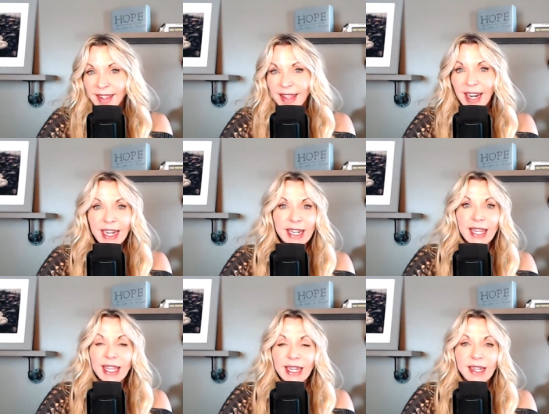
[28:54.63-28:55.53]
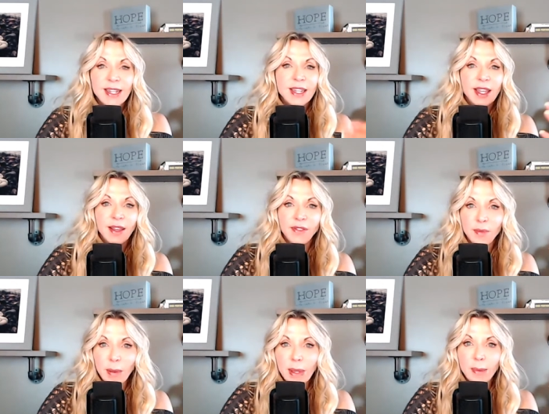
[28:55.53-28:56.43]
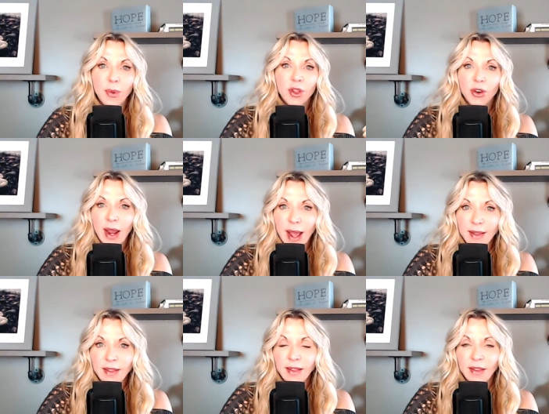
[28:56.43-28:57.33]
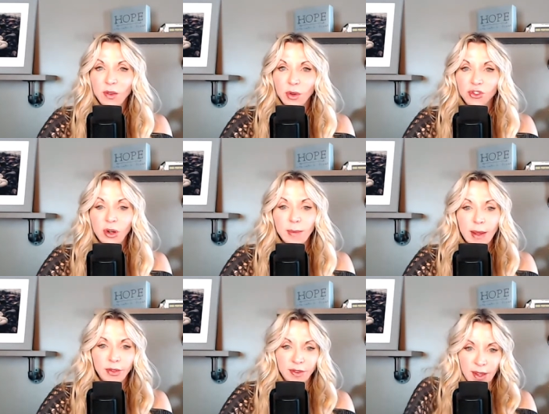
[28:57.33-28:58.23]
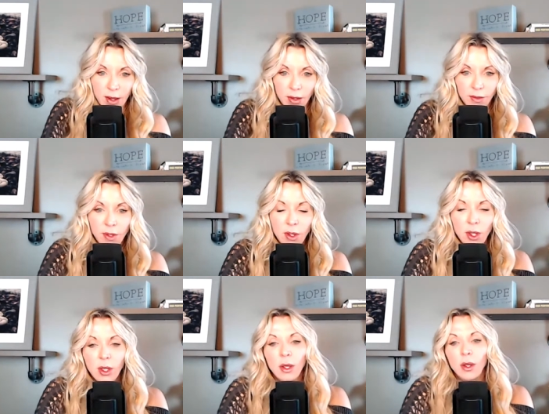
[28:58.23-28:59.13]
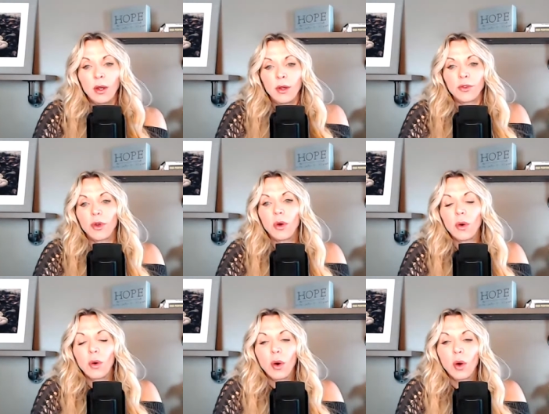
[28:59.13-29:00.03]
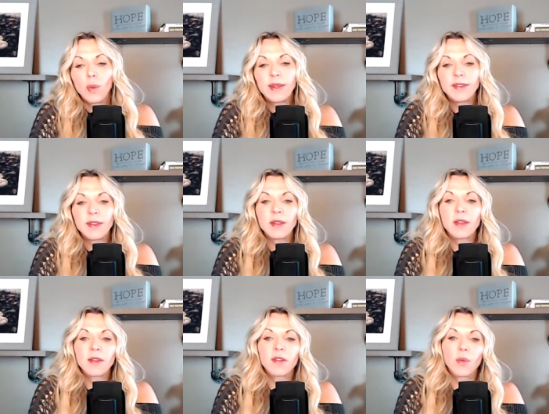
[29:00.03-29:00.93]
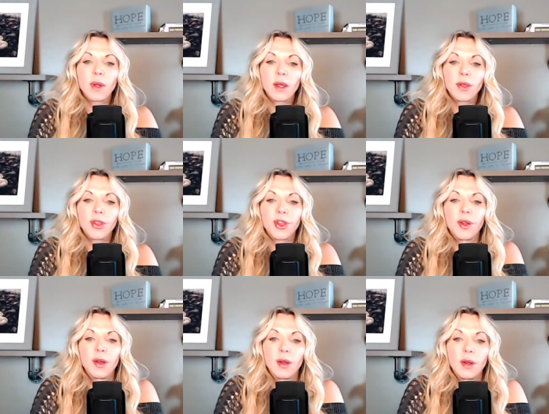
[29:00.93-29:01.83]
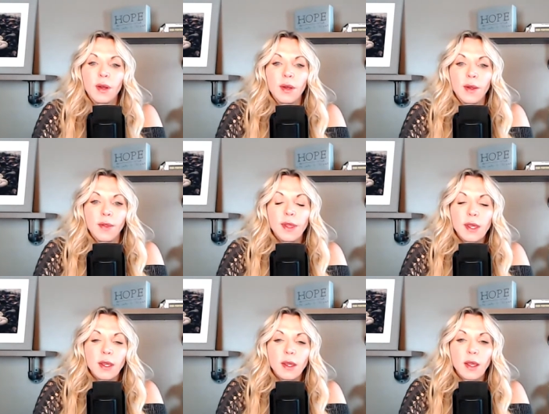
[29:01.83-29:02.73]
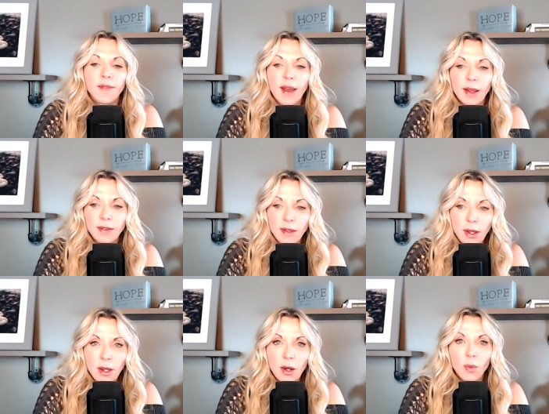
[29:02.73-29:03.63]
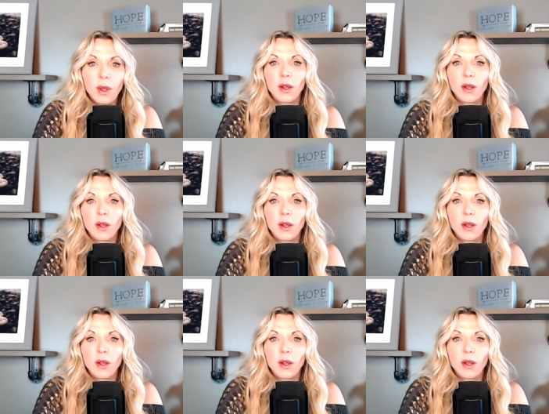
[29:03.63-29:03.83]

that I need to give to my people that are asking this question about their cycles. So we see this with the vaccine. We